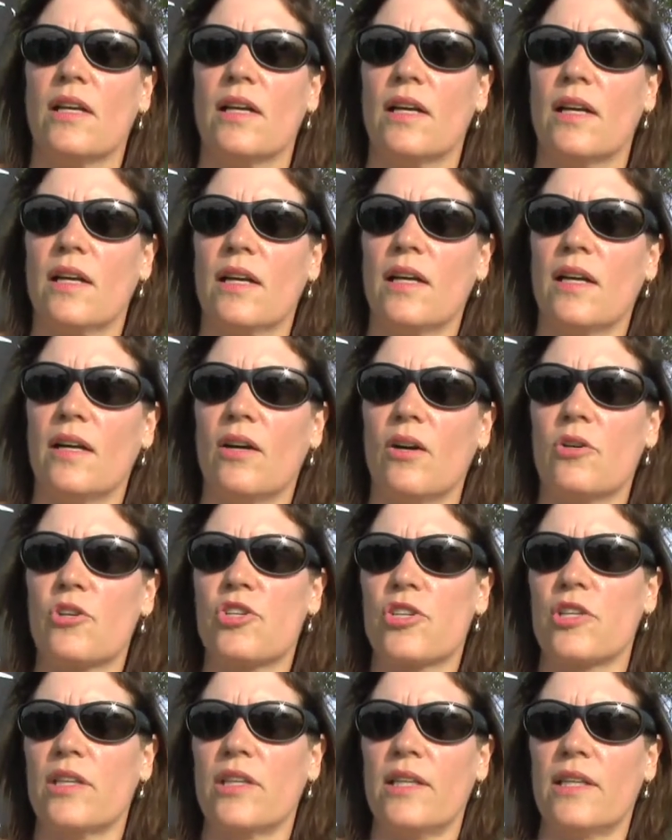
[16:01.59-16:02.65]
Uh,
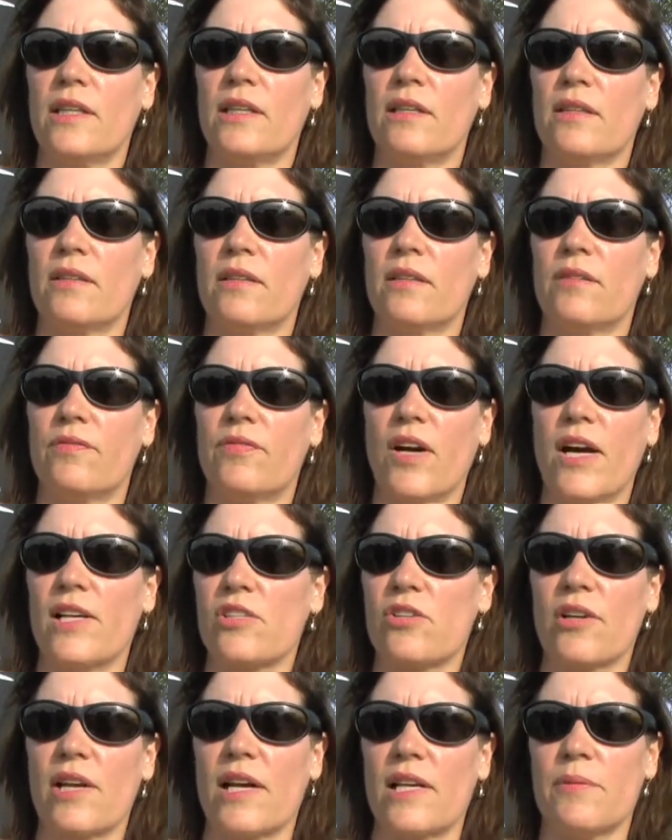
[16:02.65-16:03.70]
OSHA and
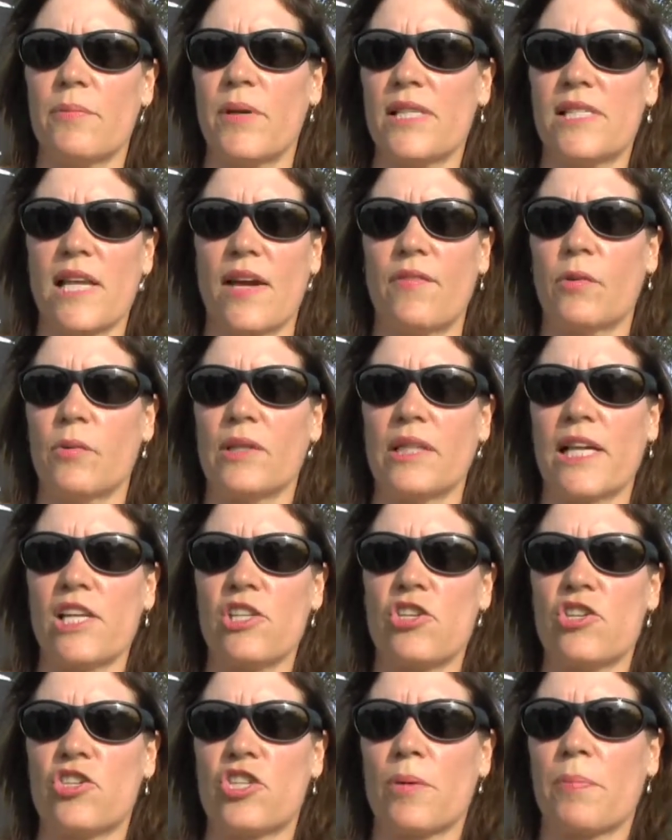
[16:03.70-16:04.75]
Pfizer ha must have a
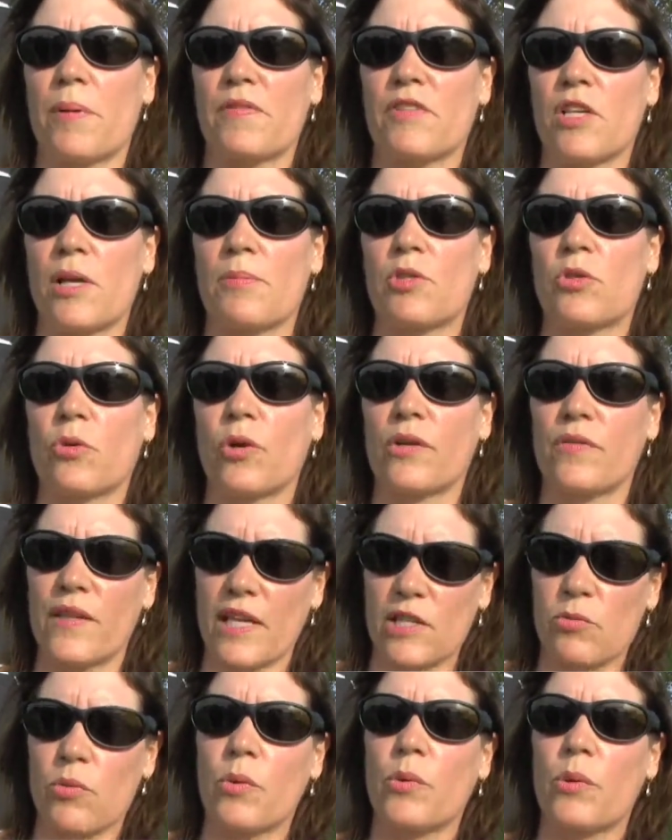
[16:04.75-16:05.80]
relationship of some sort, and
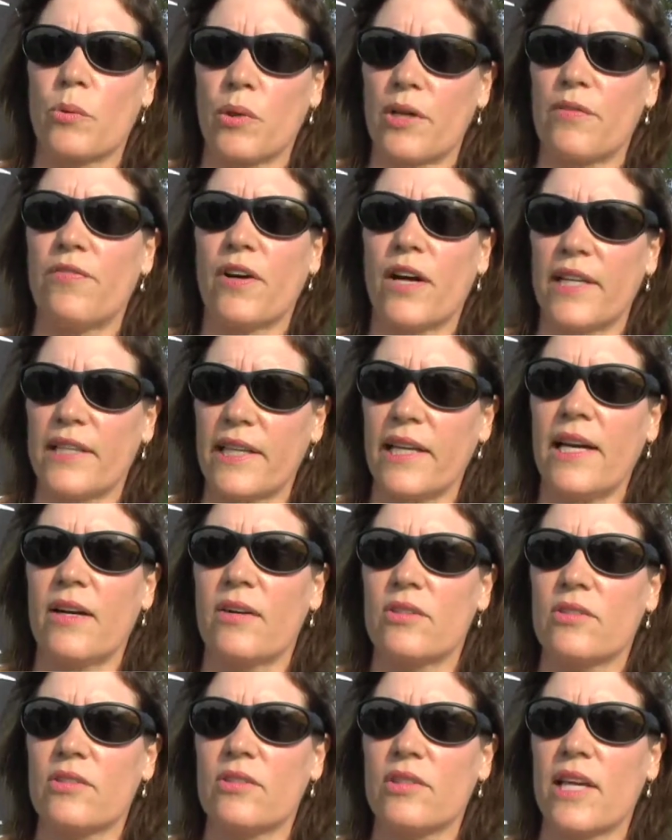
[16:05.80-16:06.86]
that's what we want to find
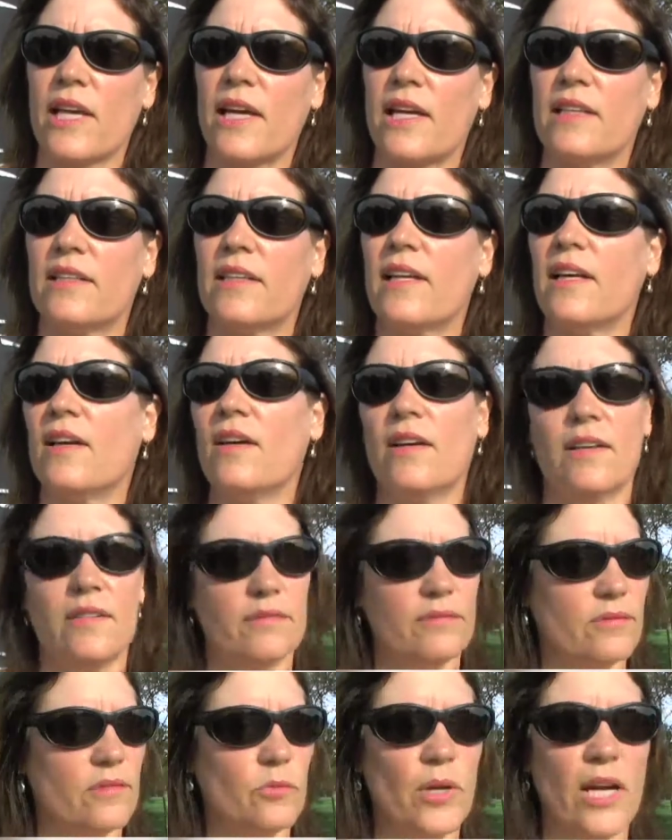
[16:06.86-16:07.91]
out. And
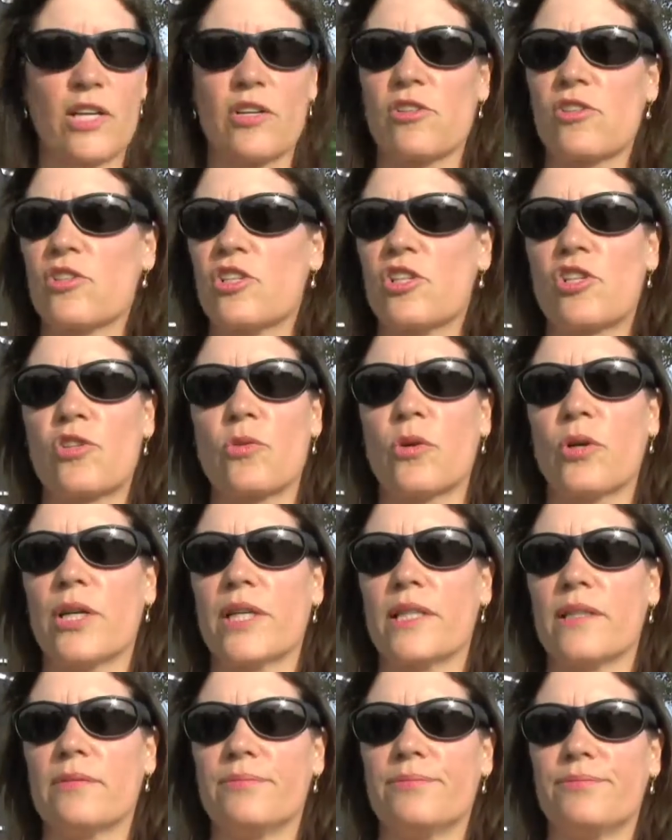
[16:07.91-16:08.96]
records are destroyed.